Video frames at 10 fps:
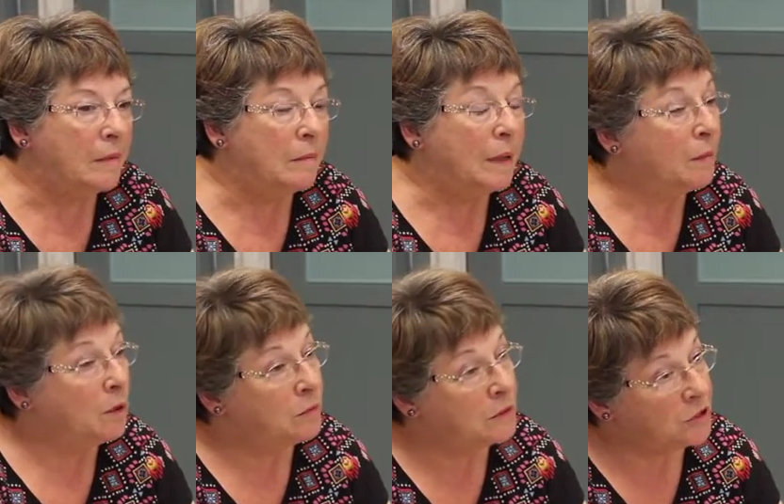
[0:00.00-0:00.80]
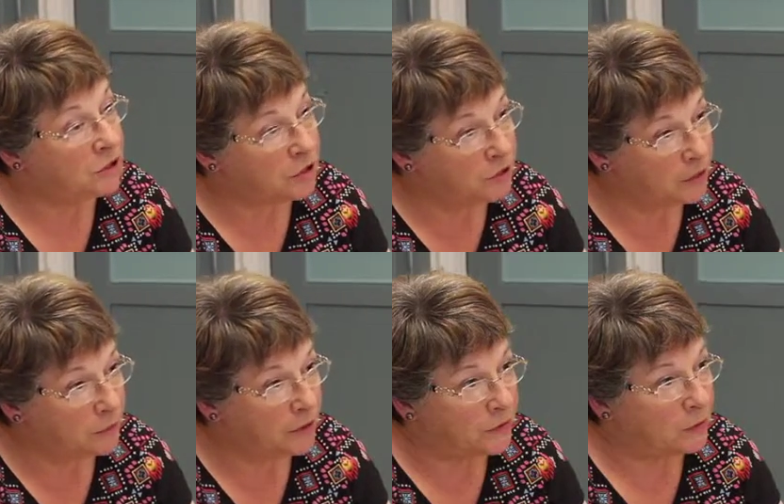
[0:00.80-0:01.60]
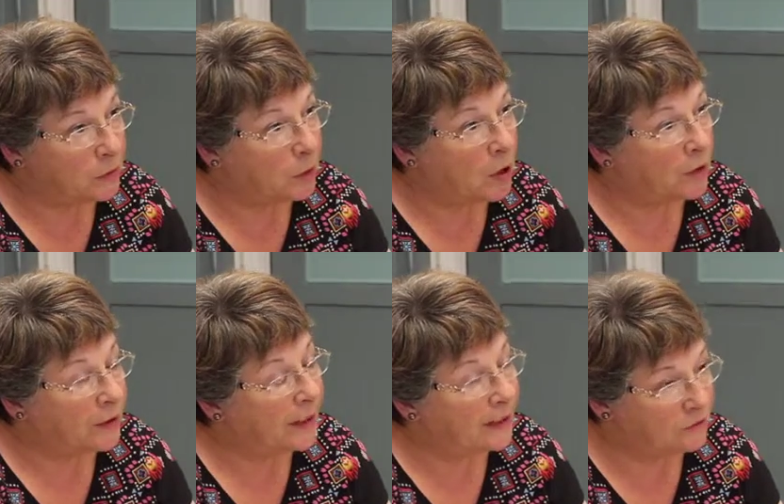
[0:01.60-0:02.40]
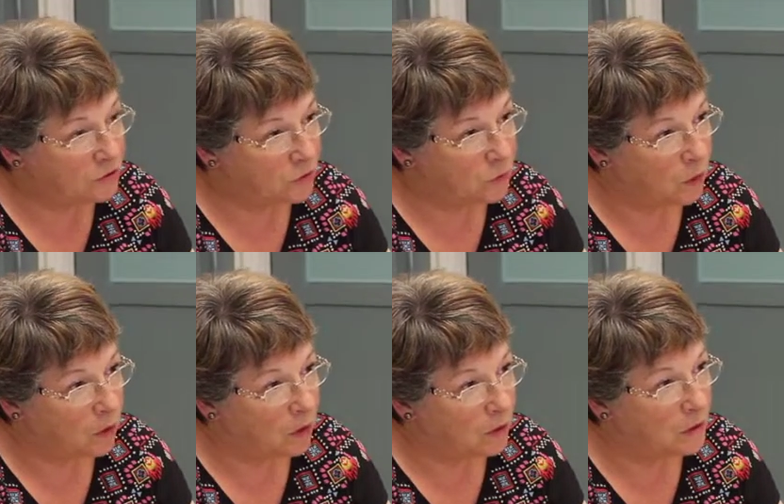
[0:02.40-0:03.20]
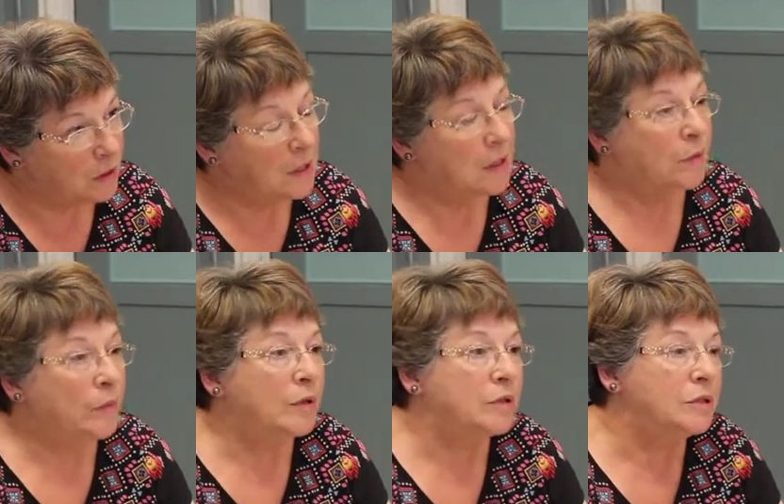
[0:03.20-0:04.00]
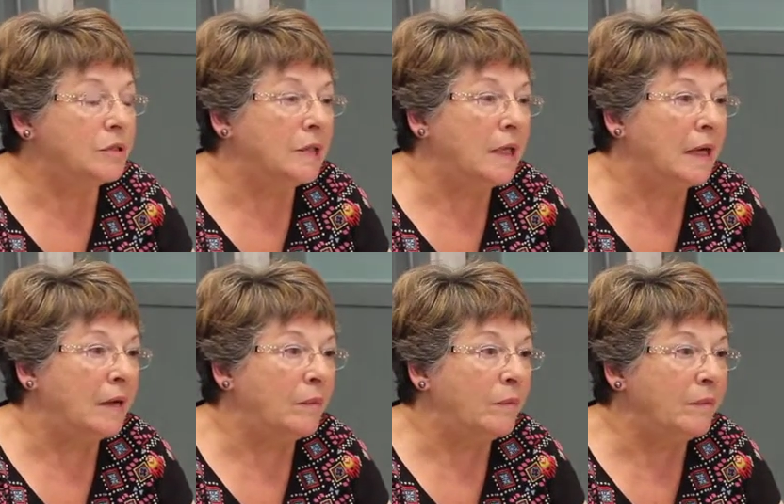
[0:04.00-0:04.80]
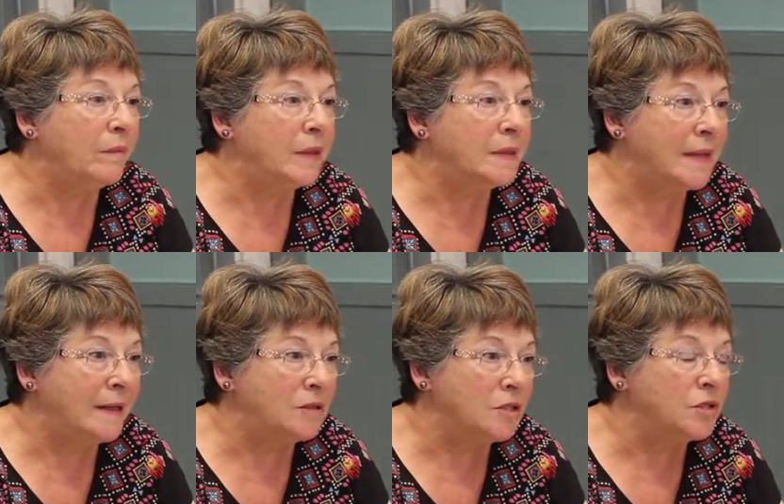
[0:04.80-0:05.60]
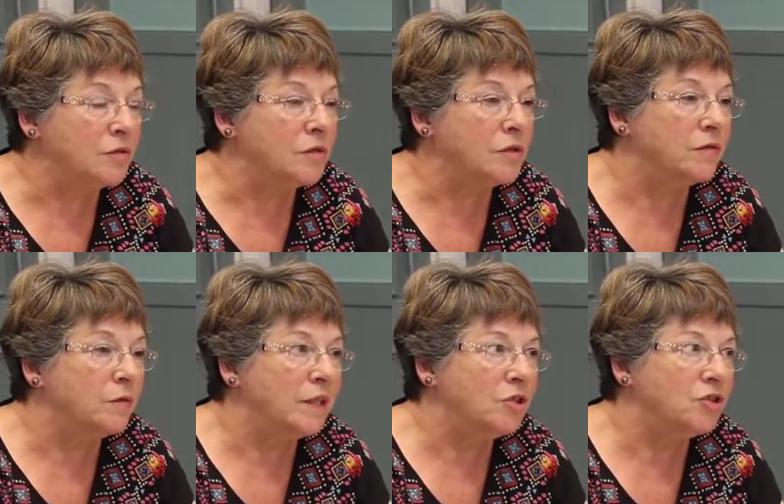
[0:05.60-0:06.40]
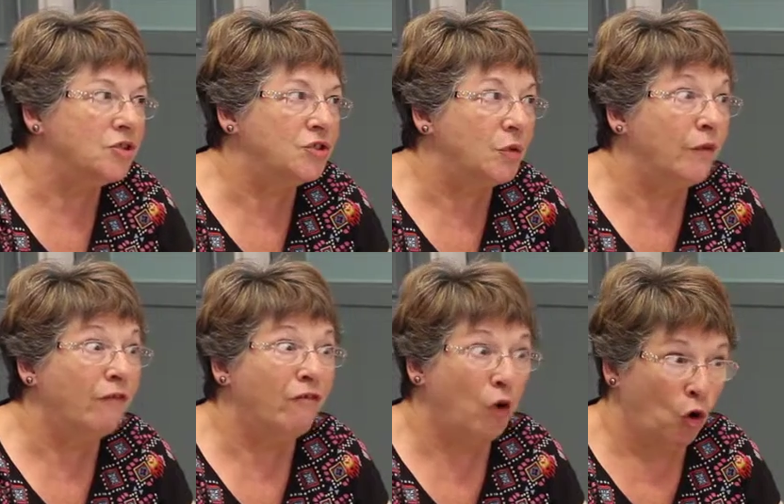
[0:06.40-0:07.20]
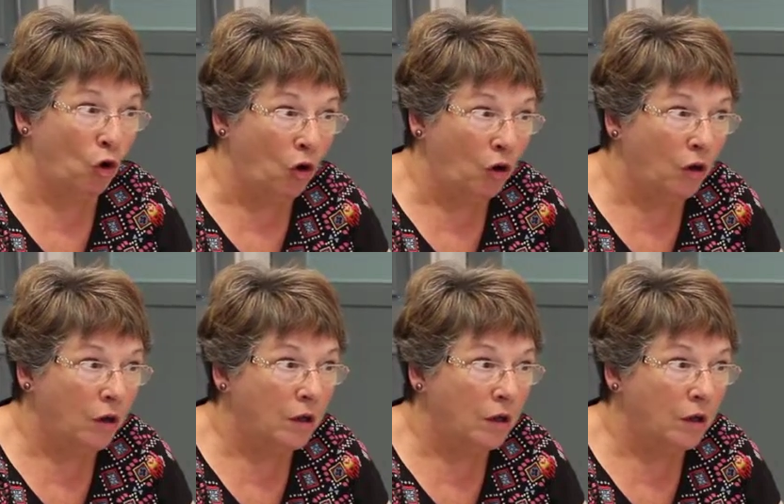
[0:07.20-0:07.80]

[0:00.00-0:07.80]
My mum and her younger brother were born after the war, but his elder sons, of which there were 4,